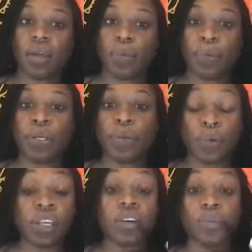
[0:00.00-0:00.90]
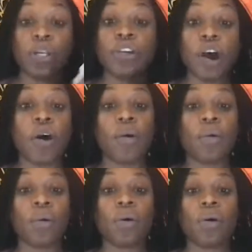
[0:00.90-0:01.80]
we
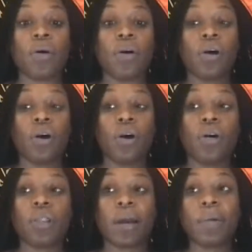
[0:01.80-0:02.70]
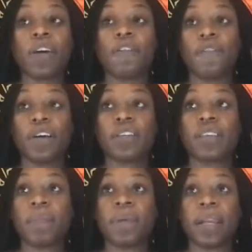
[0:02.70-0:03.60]
know, like we could feel
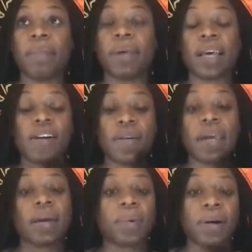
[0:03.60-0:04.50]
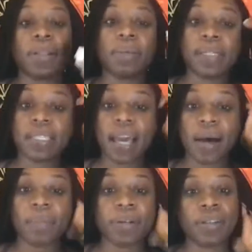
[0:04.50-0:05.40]
something and be like, okay, well, let me see how
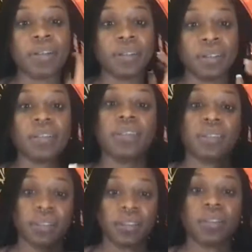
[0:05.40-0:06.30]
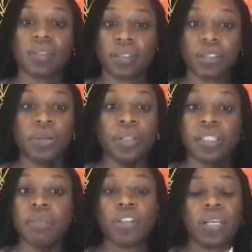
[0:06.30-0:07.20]
I'm gonna do this
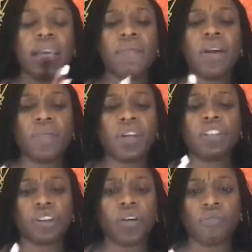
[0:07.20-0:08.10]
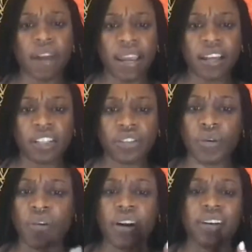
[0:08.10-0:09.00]
emotion. Even if we show rage
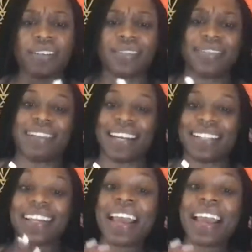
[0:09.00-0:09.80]
or rage